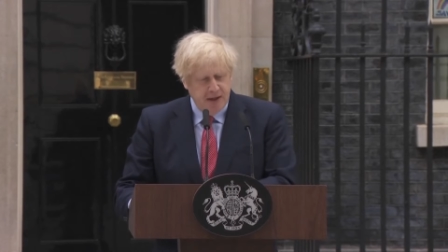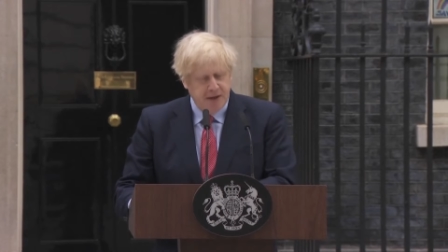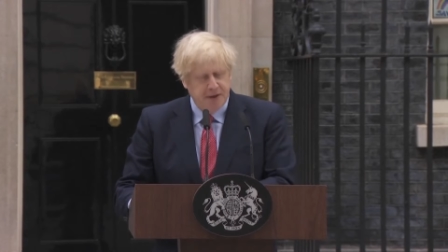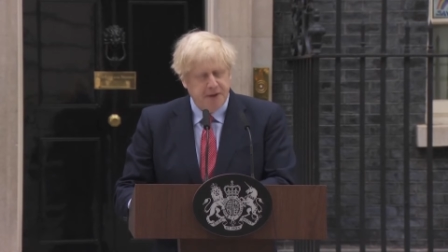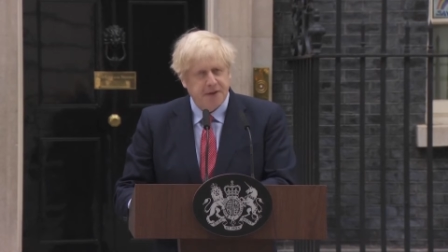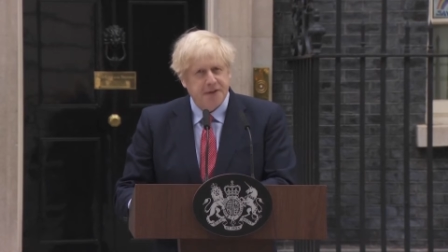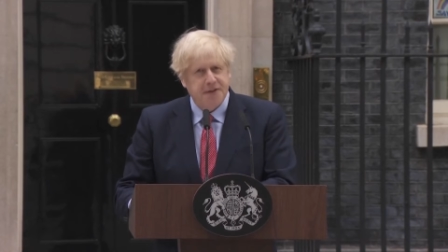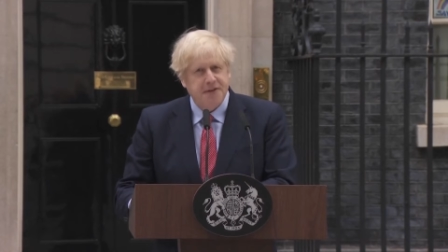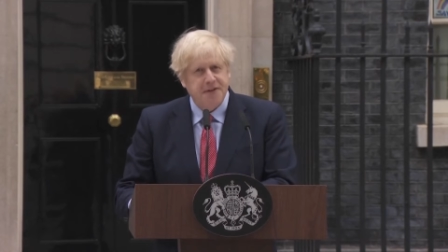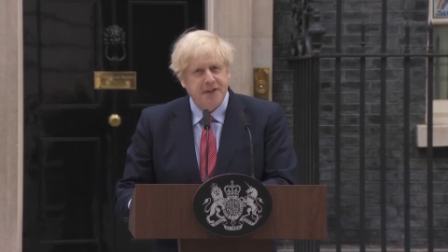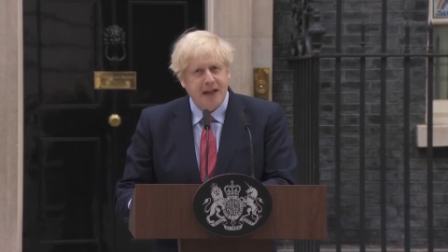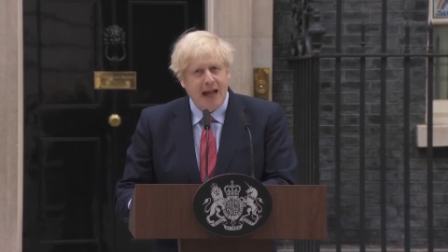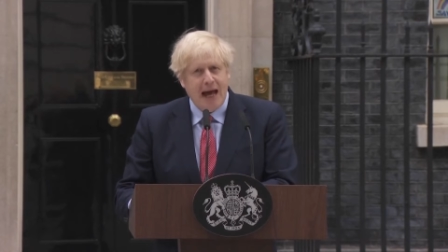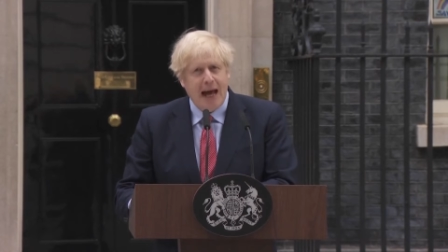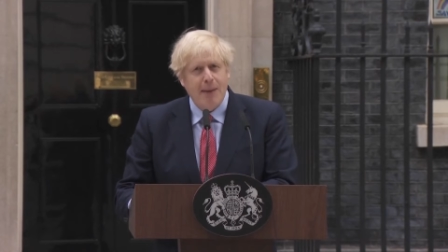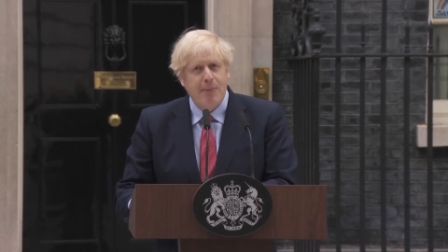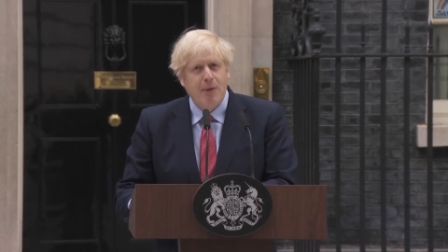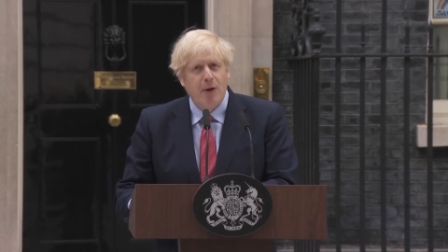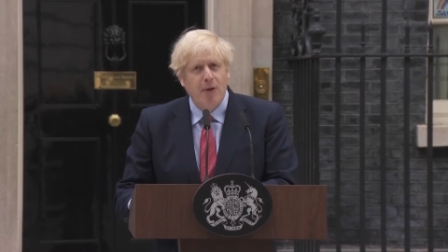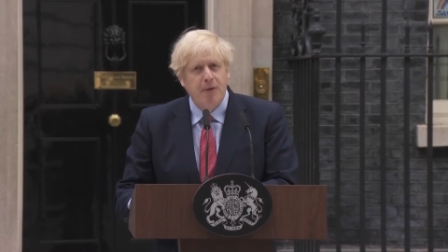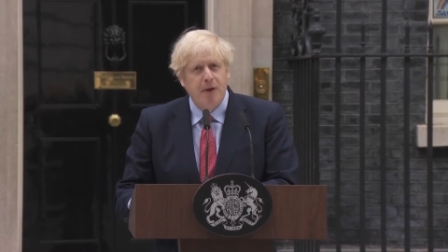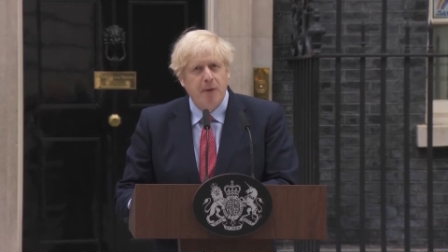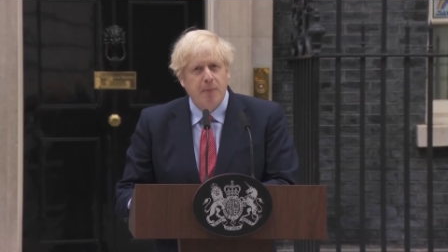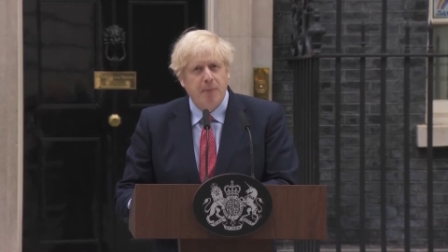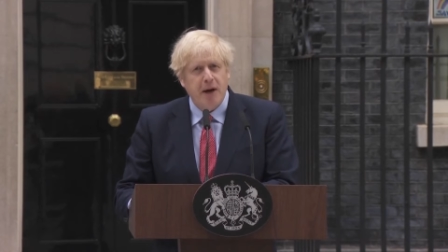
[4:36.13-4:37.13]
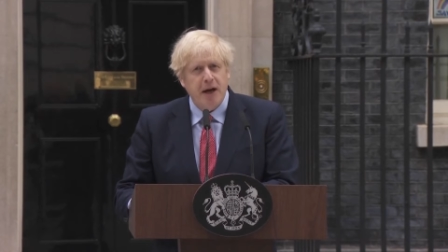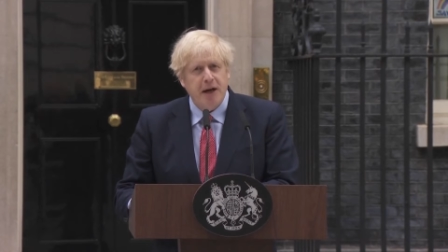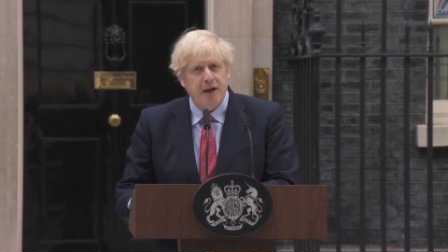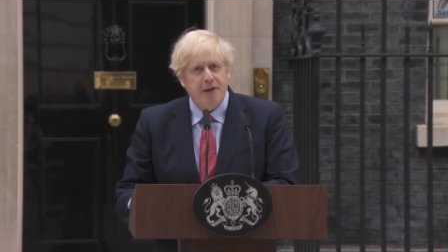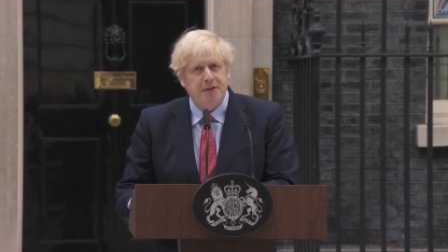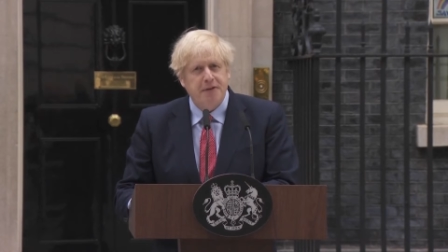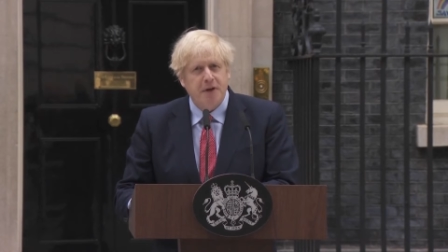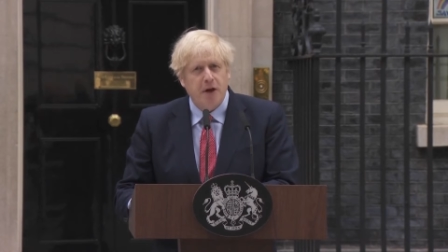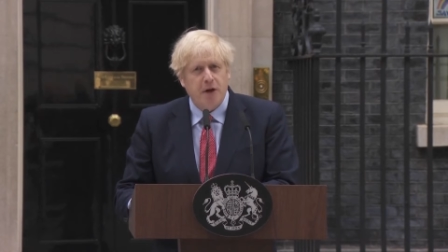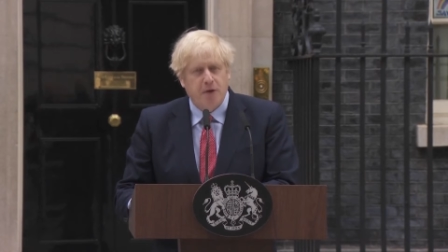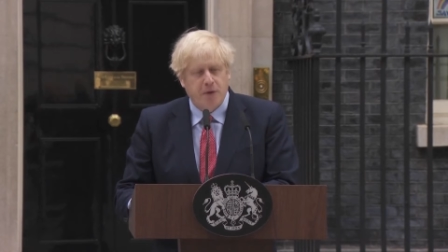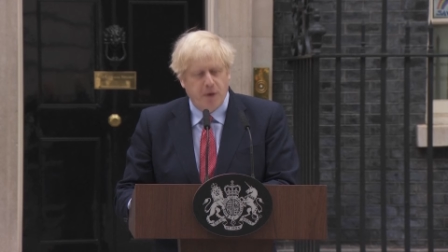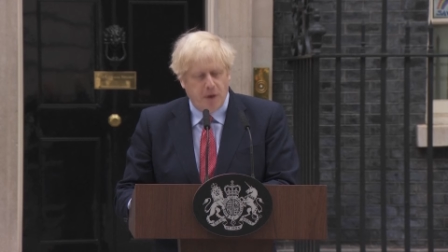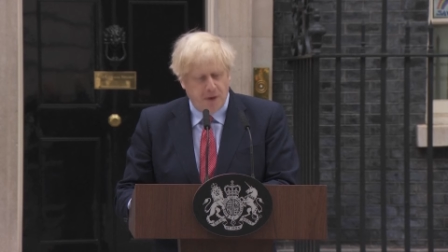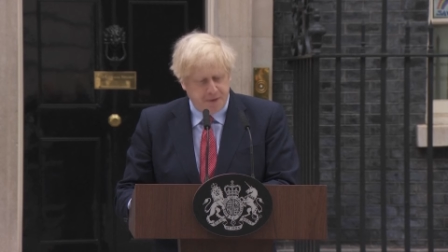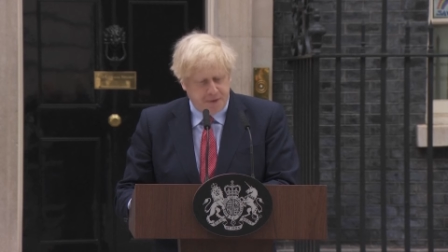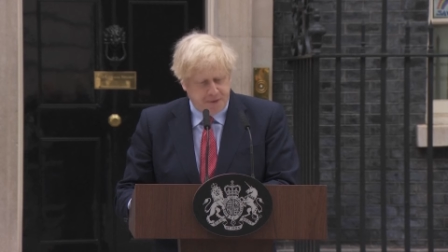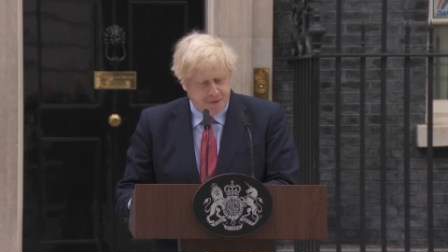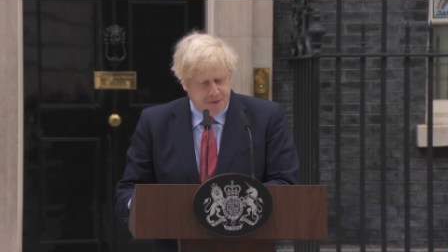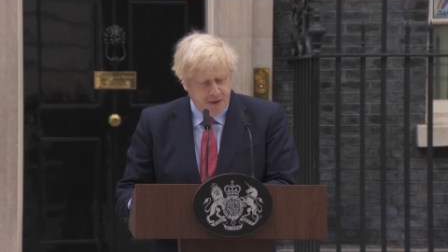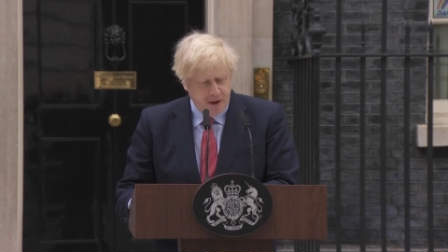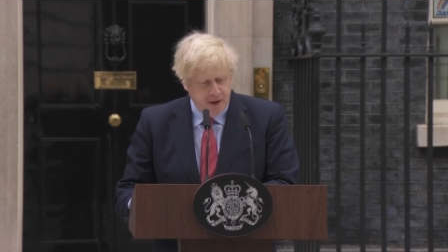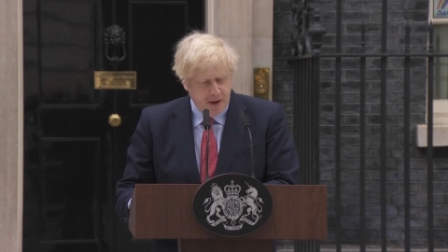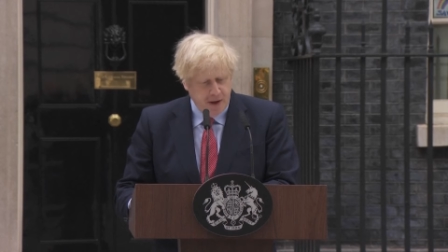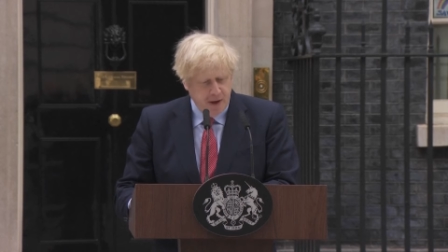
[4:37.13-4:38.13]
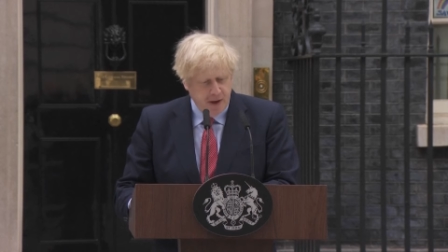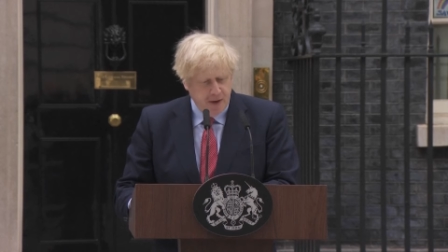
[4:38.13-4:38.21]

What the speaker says: to slam on the brakes across